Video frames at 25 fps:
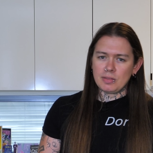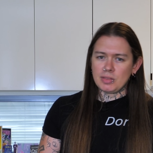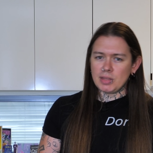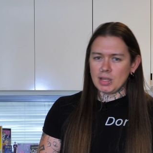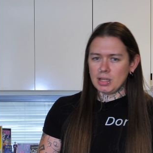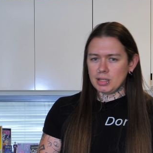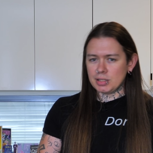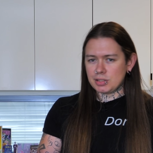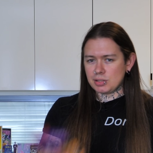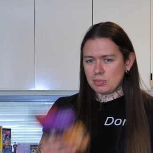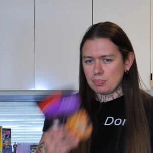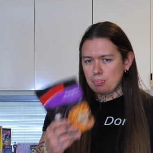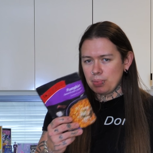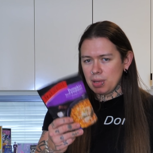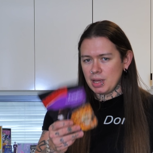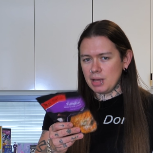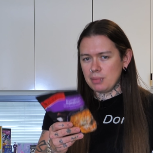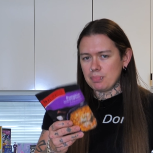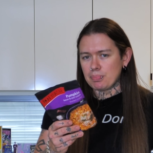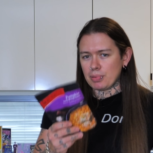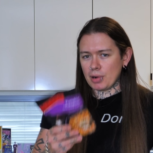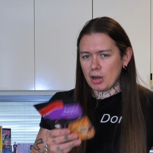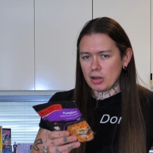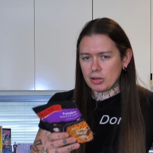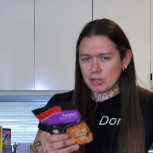Now listen,
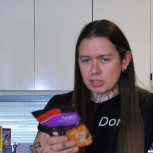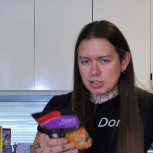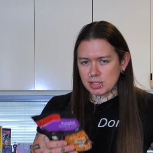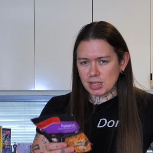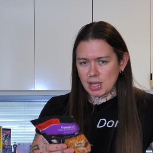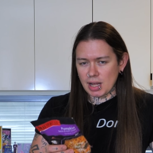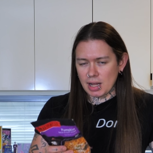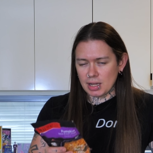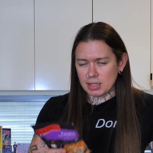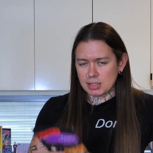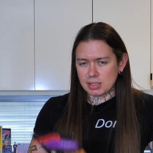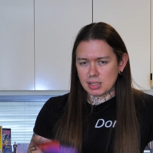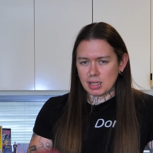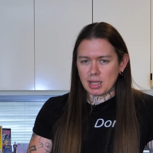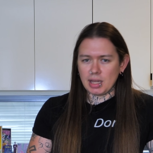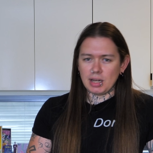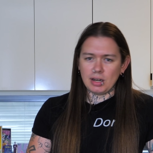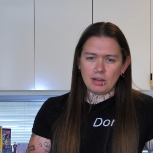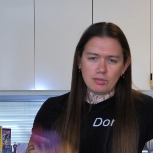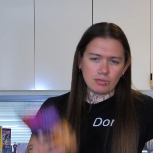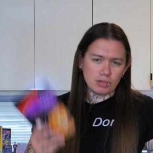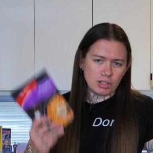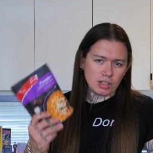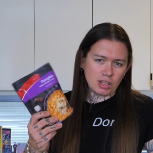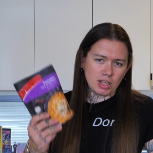being broke sucks and
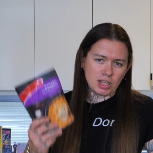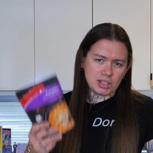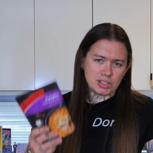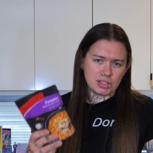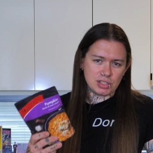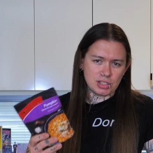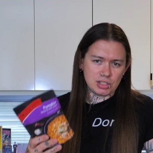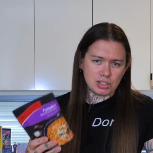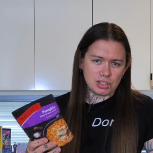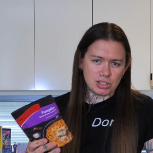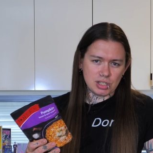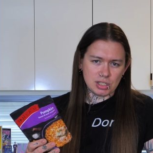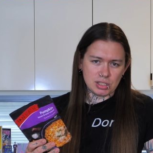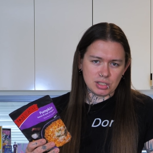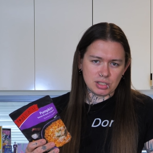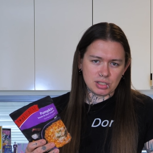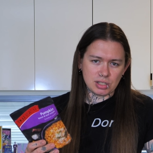I realise this shit's